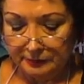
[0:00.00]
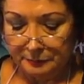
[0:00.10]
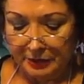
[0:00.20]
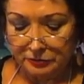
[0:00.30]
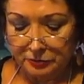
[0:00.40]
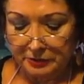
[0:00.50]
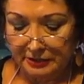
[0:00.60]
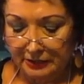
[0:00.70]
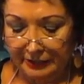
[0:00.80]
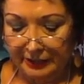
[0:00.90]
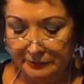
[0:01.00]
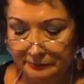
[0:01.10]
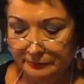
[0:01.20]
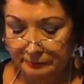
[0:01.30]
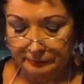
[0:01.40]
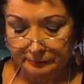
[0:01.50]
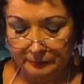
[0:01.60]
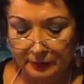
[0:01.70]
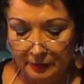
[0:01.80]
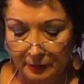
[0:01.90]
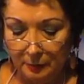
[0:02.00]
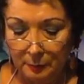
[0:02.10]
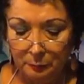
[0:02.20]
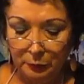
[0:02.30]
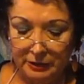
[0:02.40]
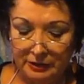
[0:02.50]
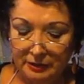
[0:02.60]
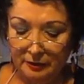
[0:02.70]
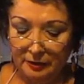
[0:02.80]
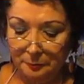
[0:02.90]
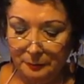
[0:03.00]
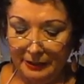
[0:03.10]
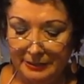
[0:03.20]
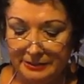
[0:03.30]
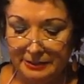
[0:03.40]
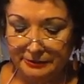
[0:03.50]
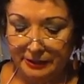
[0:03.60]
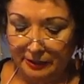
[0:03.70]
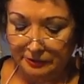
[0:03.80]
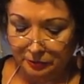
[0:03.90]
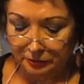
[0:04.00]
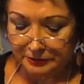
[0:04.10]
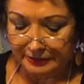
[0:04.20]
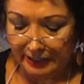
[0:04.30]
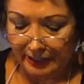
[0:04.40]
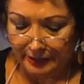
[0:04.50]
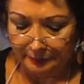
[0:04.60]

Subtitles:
Make sure it's clean. Put it in another place here. Now, as you can see,